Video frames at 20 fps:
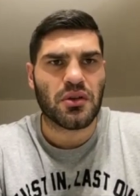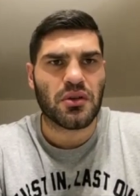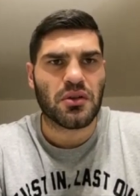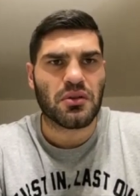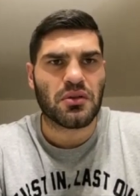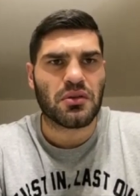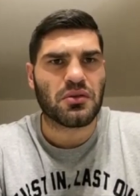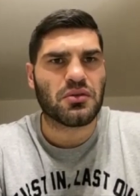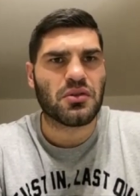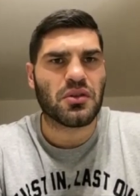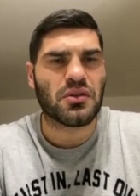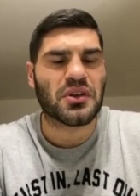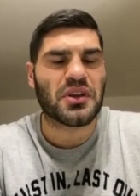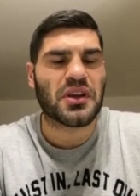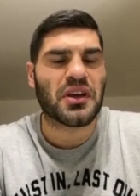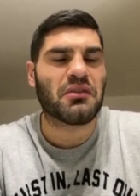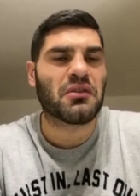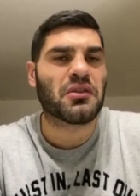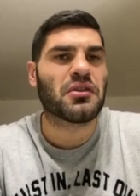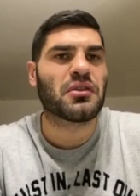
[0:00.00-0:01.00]
don't
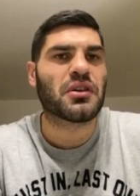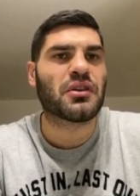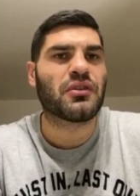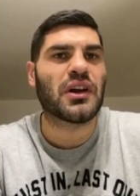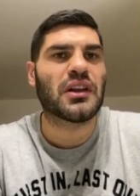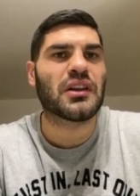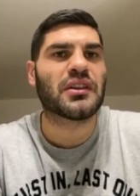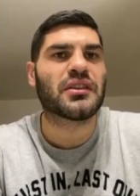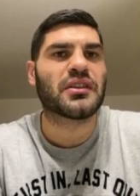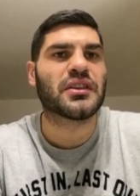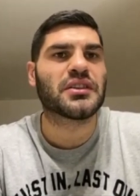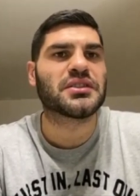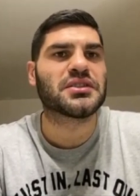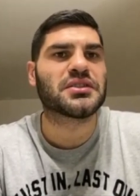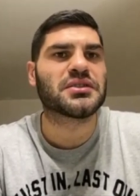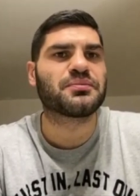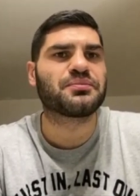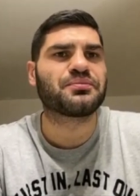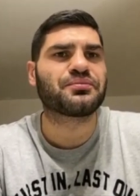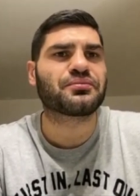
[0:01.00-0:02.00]
have good qualities
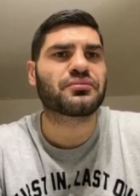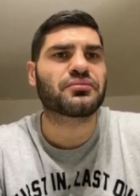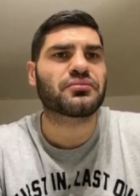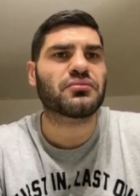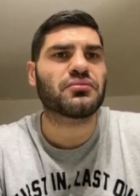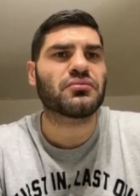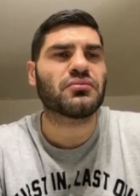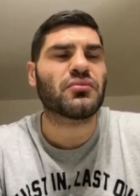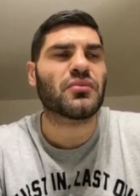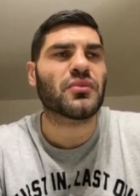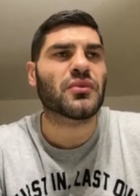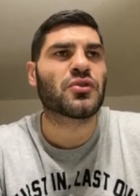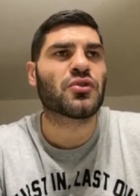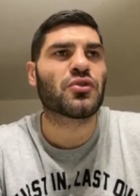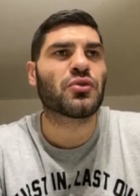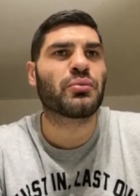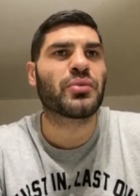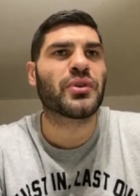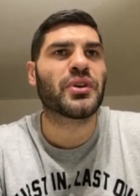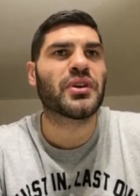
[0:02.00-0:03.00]
to
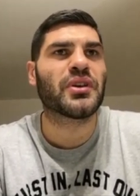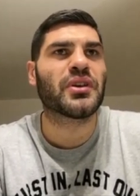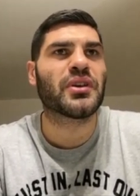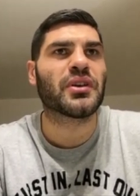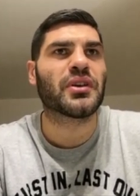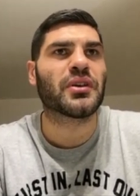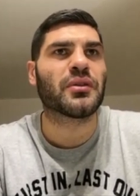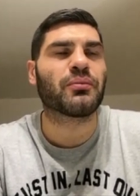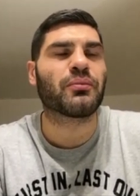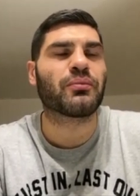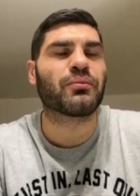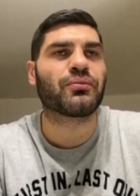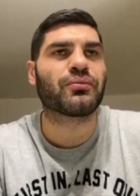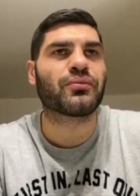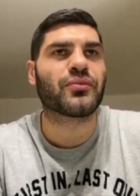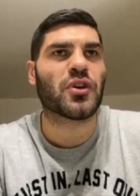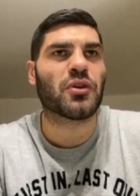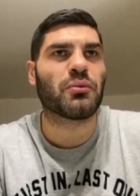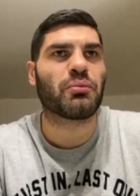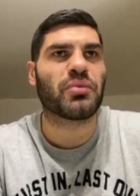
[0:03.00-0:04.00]
be
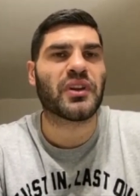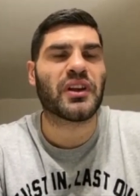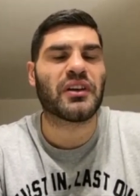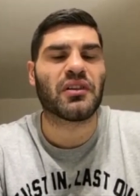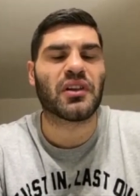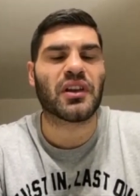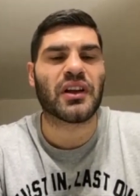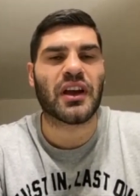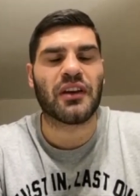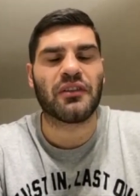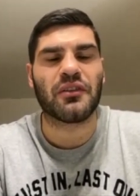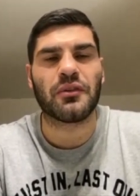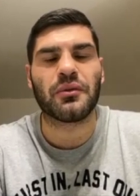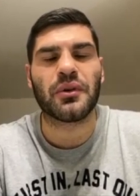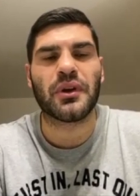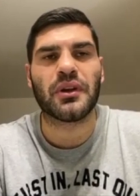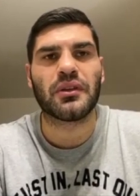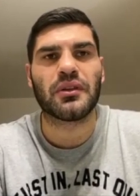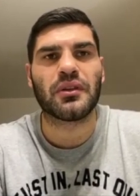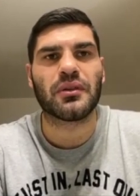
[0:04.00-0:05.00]
top level
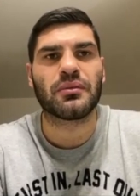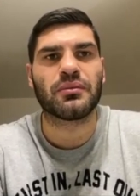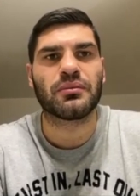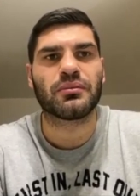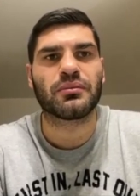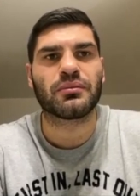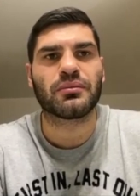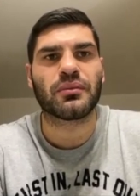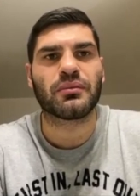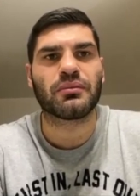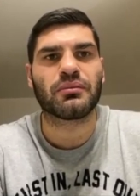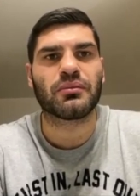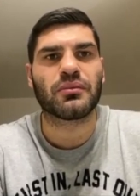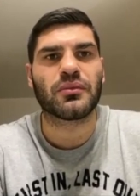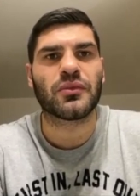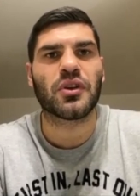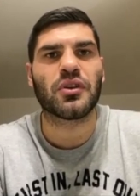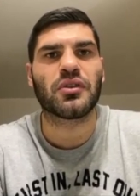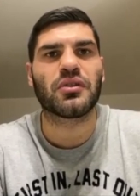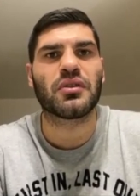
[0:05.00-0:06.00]
heavyweight.
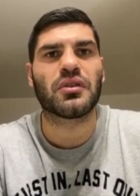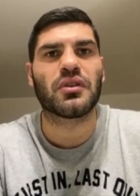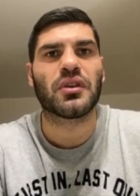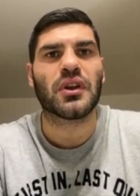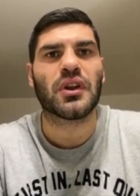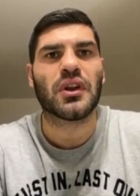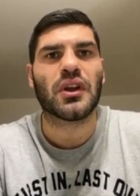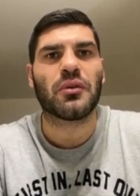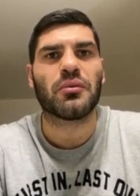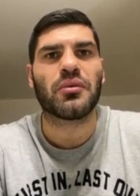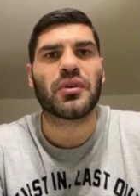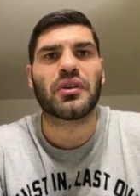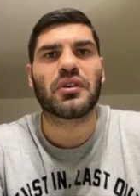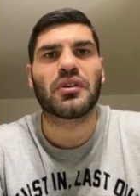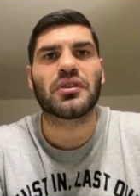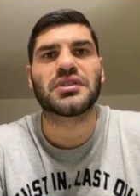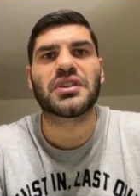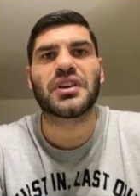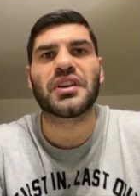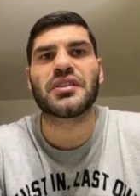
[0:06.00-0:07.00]
Not
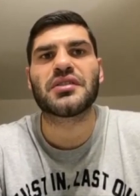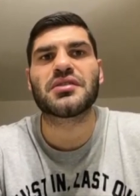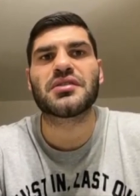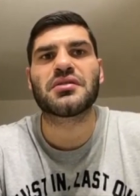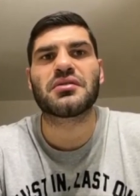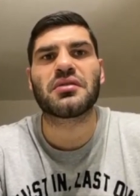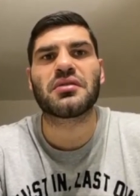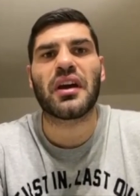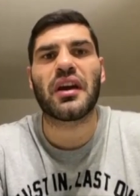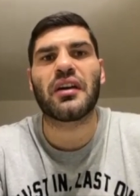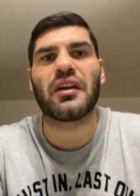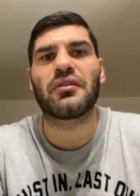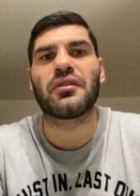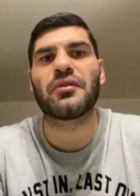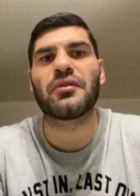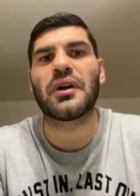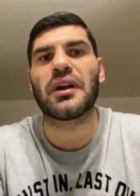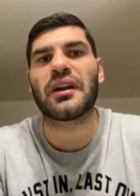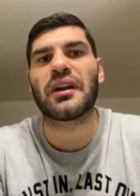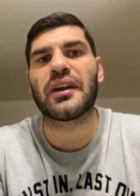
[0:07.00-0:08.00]
because he's
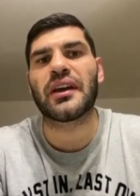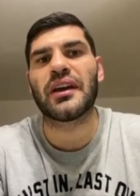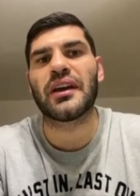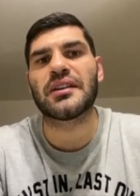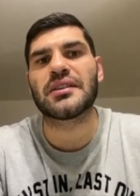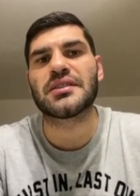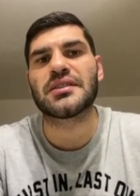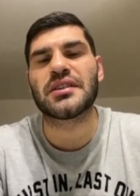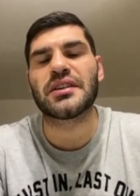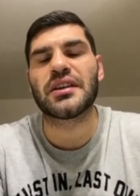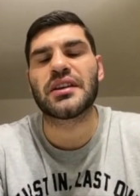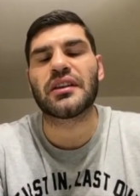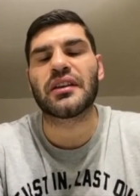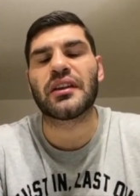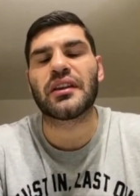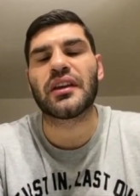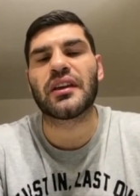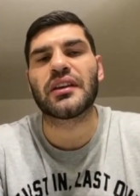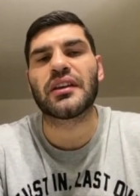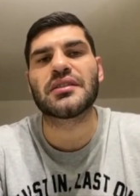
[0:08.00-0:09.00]
everyone can see
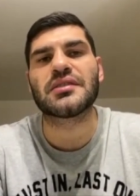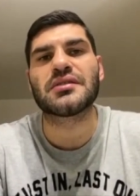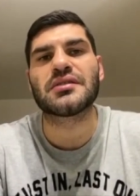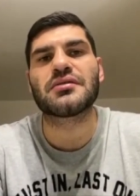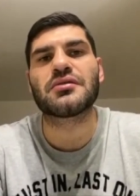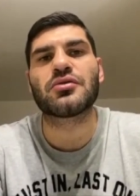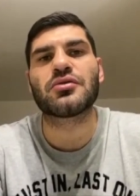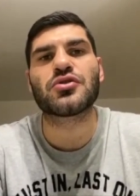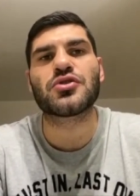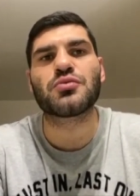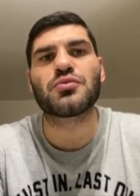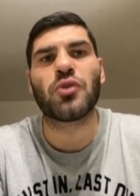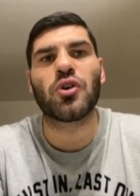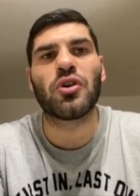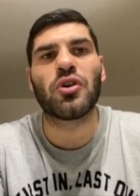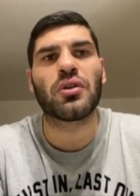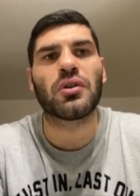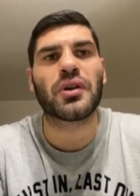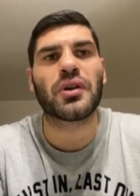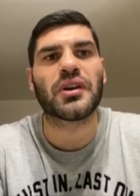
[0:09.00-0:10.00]
he's too
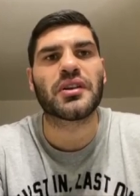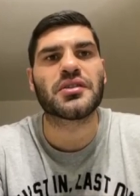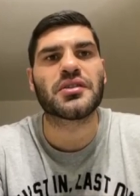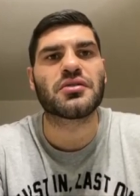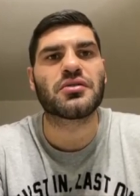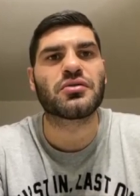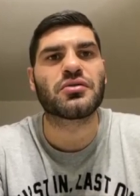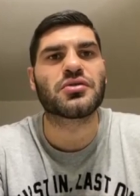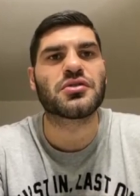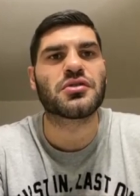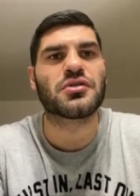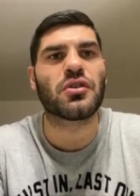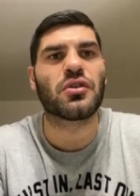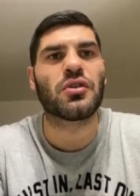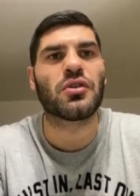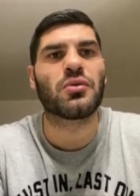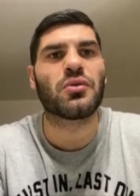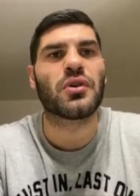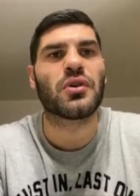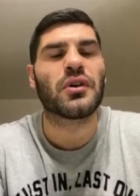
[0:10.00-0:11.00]
small. He's too
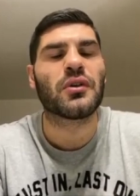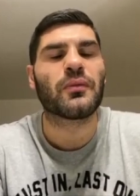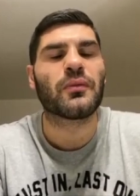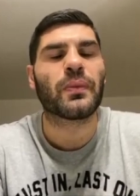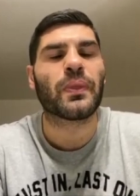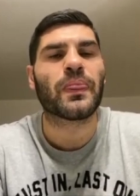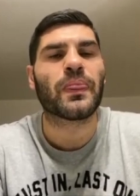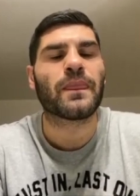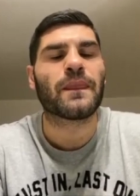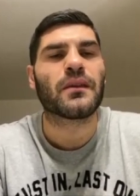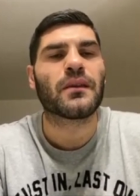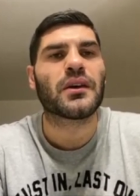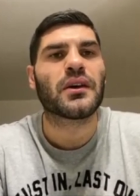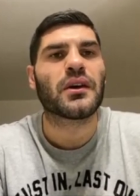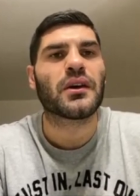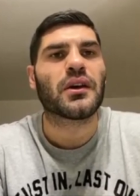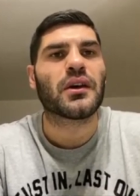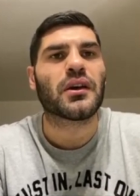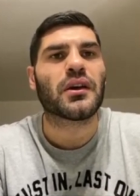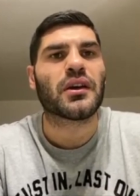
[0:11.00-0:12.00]
slow.
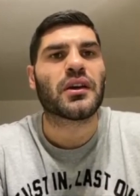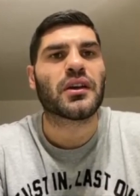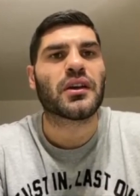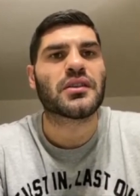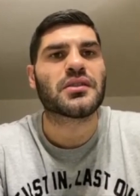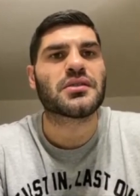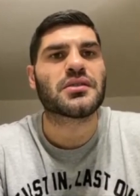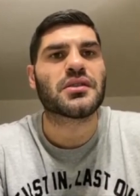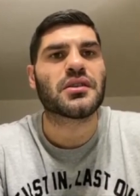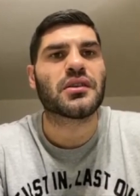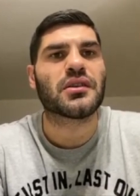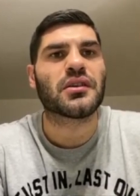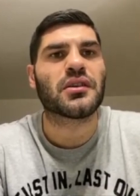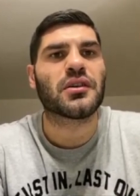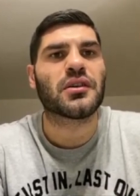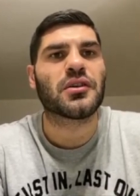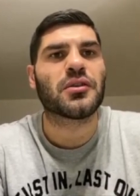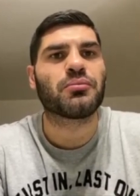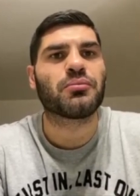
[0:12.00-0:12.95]
He's uh,